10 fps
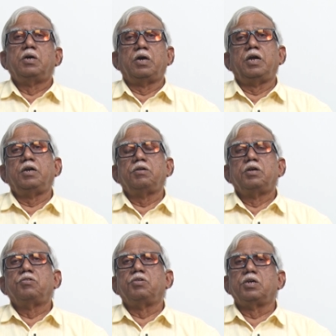and
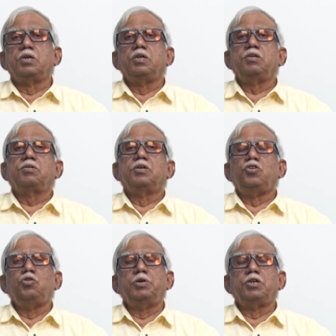second is
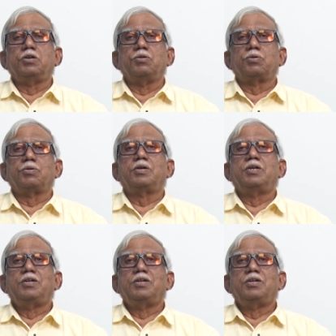human control.